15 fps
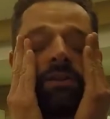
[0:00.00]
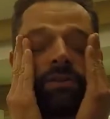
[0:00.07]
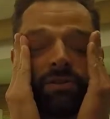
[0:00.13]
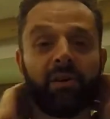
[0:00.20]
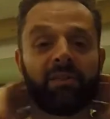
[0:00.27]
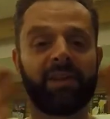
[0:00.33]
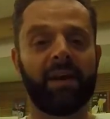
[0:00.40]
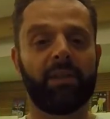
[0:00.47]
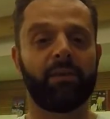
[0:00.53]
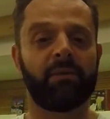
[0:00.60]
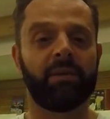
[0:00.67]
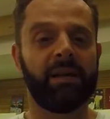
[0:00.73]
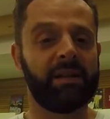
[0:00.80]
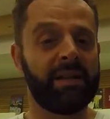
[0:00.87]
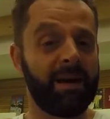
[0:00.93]
there's all Tether,
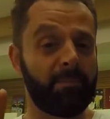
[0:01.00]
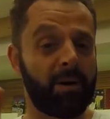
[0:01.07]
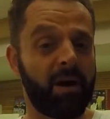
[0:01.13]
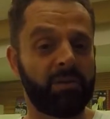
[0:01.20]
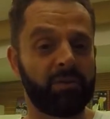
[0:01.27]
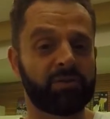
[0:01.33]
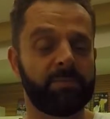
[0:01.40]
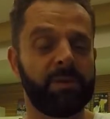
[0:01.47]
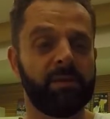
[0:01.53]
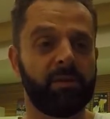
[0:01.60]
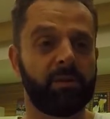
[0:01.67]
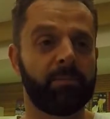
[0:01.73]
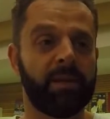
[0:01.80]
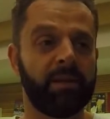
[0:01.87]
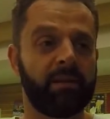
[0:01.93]
and that bothers me a
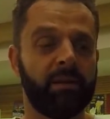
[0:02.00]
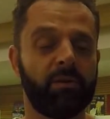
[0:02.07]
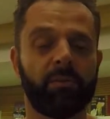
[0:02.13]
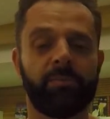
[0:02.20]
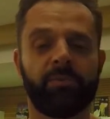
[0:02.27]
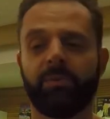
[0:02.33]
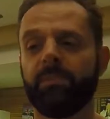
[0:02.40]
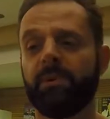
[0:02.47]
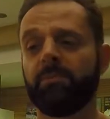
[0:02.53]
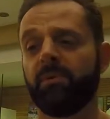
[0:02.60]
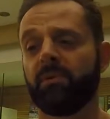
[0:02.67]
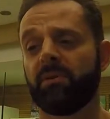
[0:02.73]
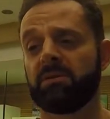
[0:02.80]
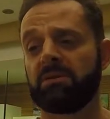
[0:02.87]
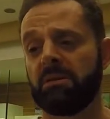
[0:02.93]
little bit. I know some people are
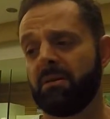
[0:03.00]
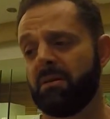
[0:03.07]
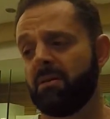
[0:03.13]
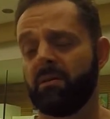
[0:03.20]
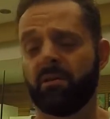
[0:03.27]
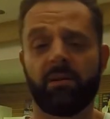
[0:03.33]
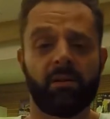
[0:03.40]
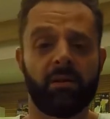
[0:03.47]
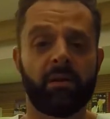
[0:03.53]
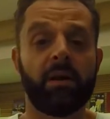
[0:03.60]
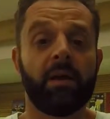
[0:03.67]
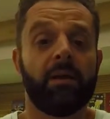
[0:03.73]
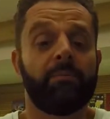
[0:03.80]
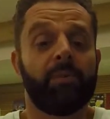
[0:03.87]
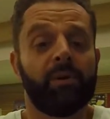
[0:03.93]
gonna say, no,
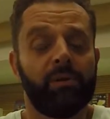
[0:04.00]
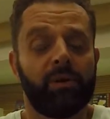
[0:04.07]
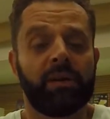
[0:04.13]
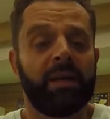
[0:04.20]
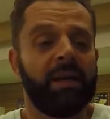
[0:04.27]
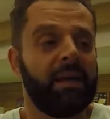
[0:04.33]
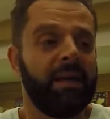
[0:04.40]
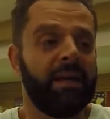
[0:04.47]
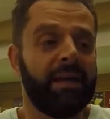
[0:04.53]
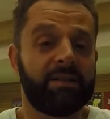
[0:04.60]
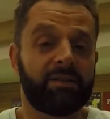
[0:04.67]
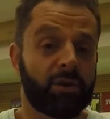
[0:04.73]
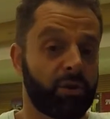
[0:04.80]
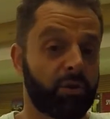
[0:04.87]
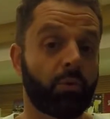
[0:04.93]
but look, it's
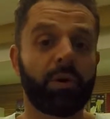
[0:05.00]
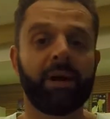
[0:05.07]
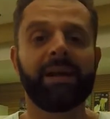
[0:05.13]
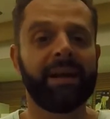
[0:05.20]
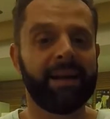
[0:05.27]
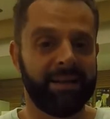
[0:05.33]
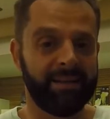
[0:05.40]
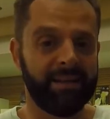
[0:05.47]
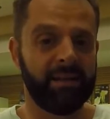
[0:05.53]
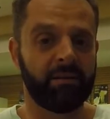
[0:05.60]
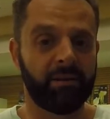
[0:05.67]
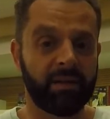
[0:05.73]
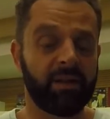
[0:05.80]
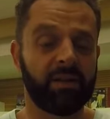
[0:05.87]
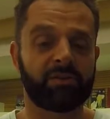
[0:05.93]
a great idea.
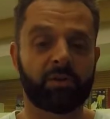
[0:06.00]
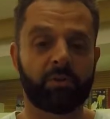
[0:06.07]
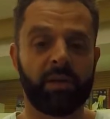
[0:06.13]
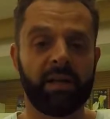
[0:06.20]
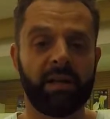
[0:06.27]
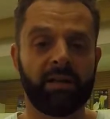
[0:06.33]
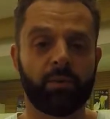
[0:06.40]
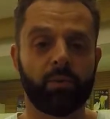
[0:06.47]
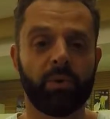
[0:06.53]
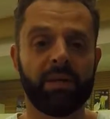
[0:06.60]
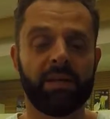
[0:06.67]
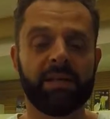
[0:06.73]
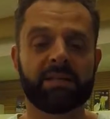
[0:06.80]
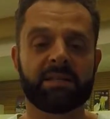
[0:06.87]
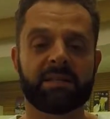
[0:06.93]
I think it's a great idea. What
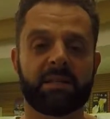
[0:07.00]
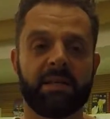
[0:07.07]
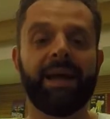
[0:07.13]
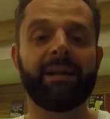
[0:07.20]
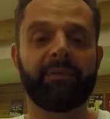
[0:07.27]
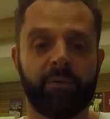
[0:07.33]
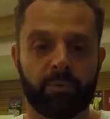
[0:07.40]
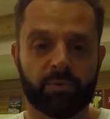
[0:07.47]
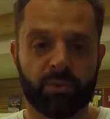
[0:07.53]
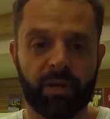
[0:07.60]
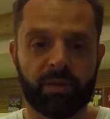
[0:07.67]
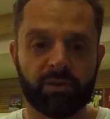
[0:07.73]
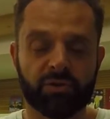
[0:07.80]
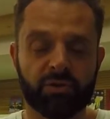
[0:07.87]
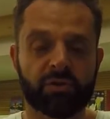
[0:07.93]
it is platforms, right?
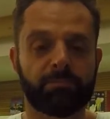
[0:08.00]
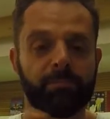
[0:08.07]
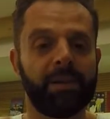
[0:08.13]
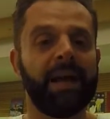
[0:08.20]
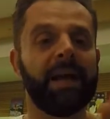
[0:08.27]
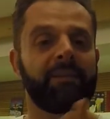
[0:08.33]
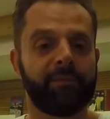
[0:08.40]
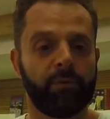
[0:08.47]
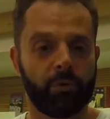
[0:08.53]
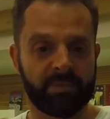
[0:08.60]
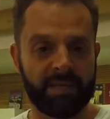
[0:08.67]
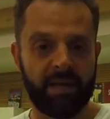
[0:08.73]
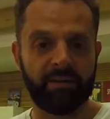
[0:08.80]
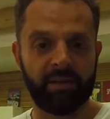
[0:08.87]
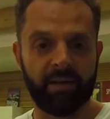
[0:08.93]
Because there's platforms
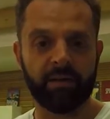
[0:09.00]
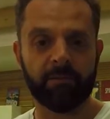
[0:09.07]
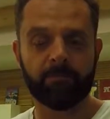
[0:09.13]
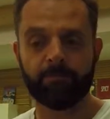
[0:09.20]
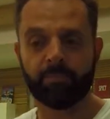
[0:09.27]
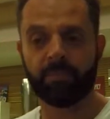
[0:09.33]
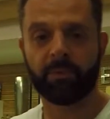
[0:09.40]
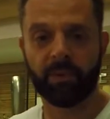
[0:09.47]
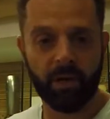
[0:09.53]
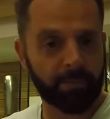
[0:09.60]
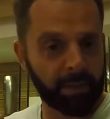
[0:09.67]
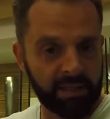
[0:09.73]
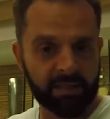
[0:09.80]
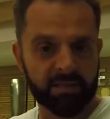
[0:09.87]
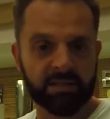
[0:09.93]
out there,
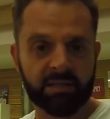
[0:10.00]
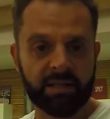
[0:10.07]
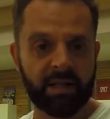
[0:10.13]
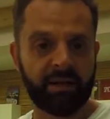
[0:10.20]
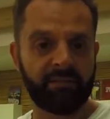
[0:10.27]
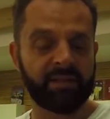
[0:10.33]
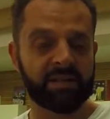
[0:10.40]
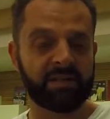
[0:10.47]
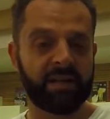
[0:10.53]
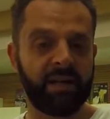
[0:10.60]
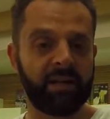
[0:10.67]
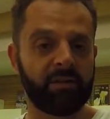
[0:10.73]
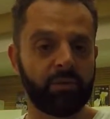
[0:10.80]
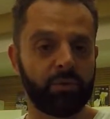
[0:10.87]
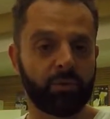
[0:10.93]
companies that have
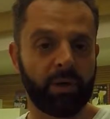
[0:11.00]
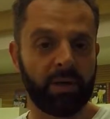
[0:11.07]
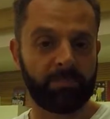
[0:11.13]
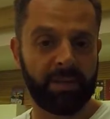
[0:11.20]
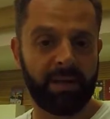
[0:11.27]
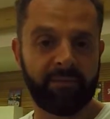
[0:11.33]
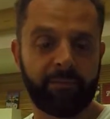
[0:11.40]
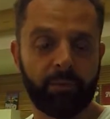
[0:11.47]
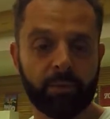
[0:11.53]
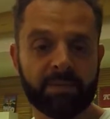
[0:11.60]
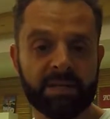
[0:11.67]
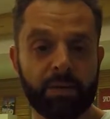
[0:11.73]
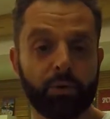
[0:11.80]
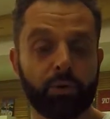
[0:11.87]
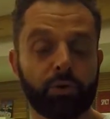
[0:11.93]
decided to create platforms
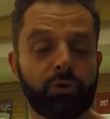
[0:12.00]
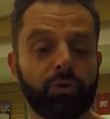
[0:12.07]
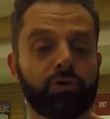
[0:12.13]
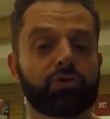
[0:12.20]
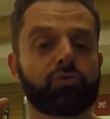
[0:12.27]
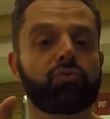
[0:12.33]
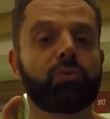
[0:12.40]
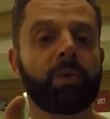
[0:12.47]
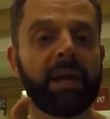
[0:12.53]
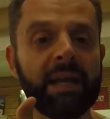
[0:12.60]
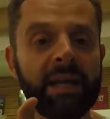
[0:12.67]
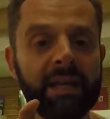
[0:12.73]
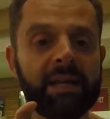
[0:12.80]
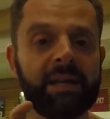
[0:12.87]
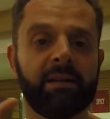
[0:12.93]
in order to
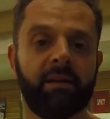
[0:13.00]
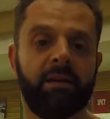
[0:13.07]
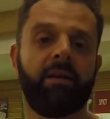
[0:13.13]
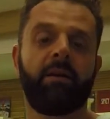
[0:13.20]
trade